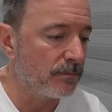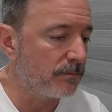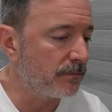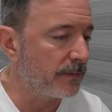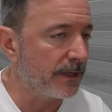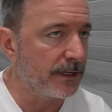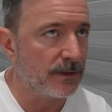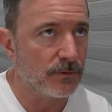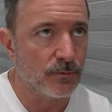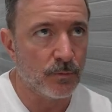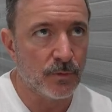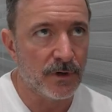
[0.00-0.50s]

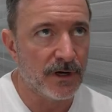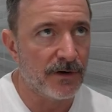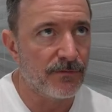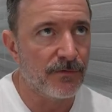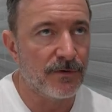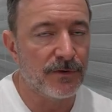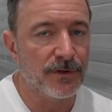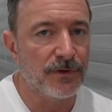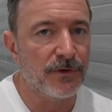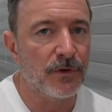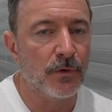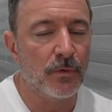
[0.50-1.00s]
like
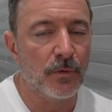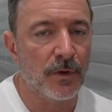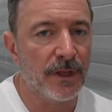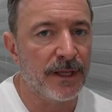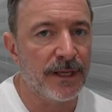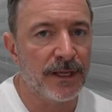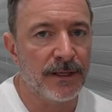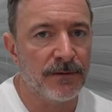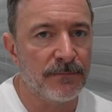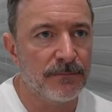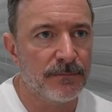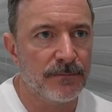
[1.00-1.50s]
whatever the
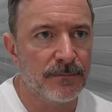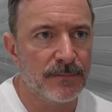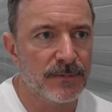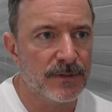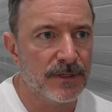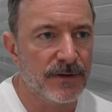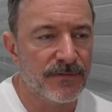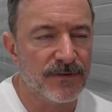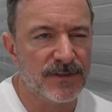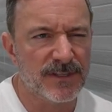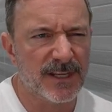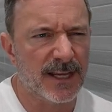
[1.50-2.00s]
delay.
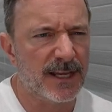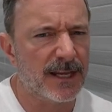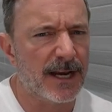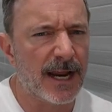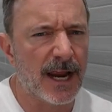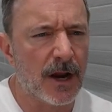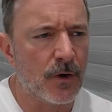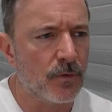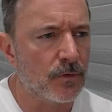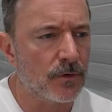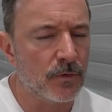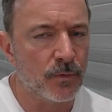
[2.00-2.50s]
If it's like an
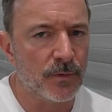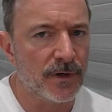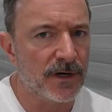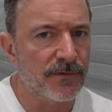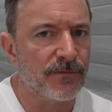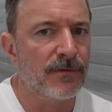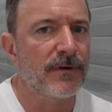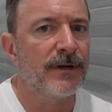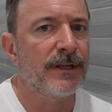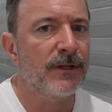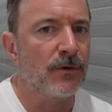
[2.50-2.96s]
hour or whatever,